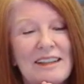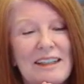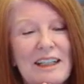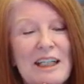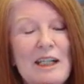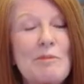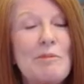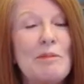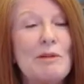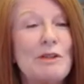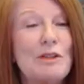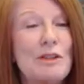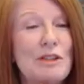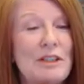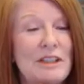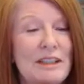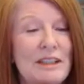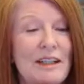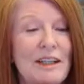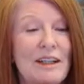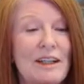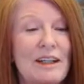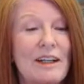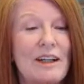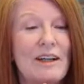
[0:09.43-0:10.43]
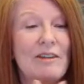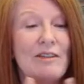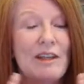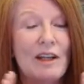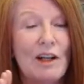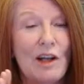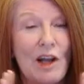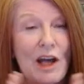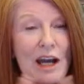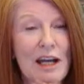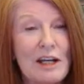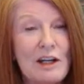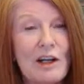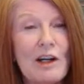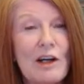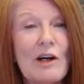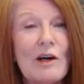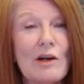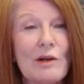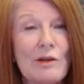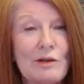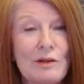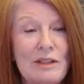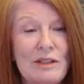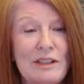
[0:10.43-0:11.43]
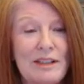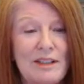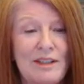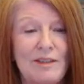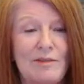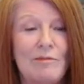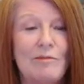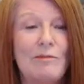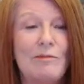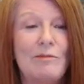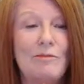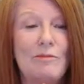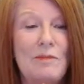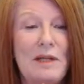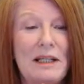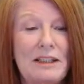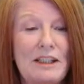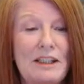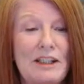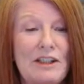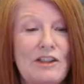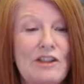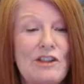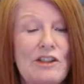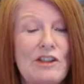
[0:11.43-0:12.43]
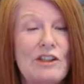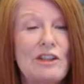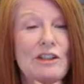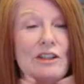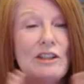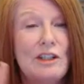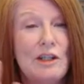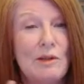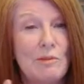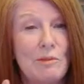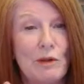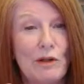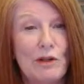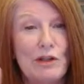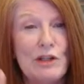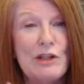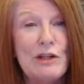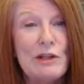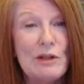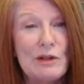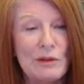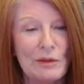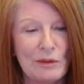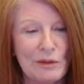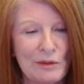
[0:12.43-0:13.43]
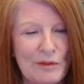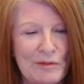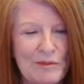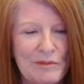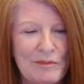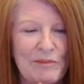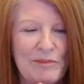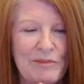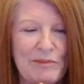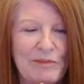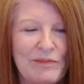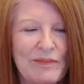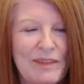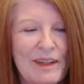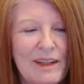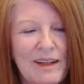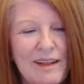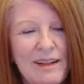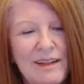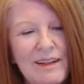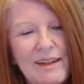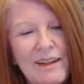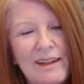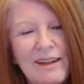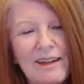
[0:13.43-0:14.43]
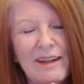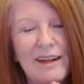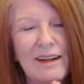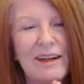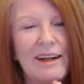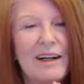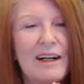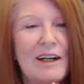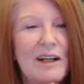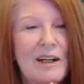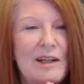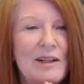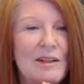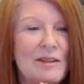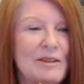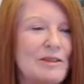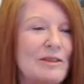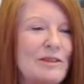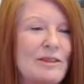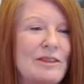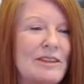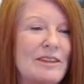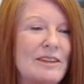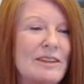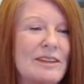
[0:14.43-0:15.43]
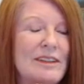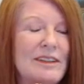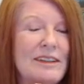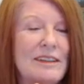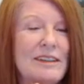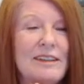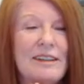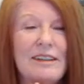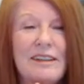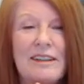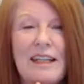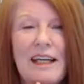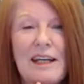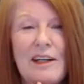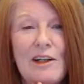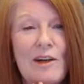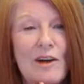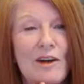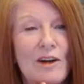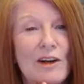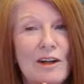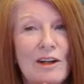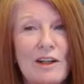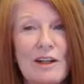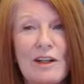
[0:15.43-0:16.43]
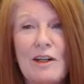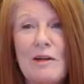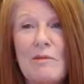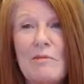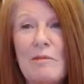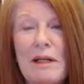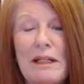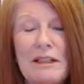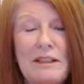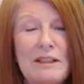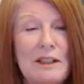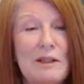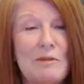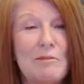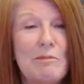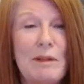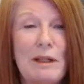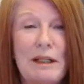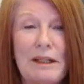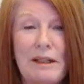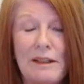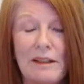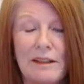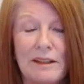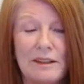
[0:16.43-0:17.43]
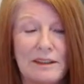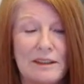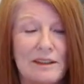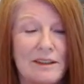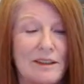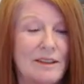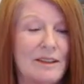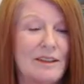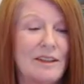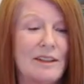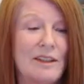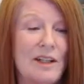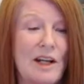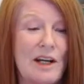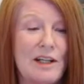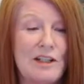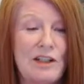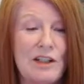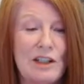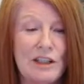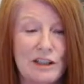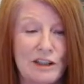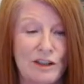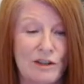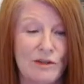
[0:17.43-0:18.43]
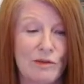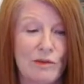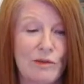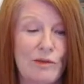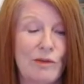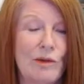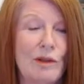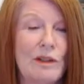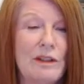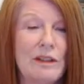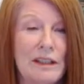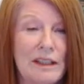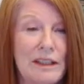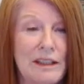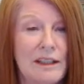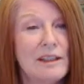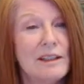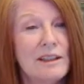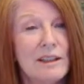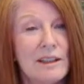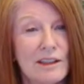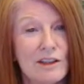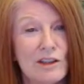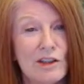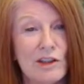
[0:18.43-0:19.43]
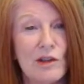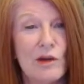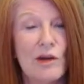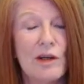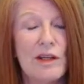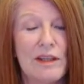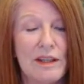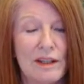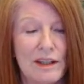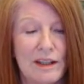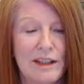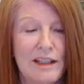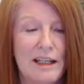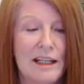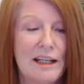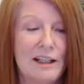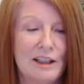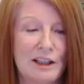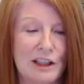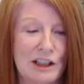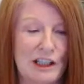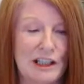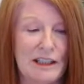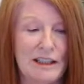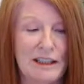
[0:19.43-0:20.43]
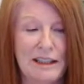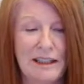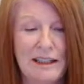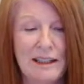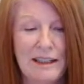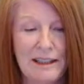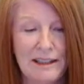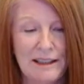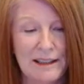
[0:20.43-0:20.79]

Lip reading: Keepers of the Light Codes message number two. They are amazing beings and I just really enjoy the connection.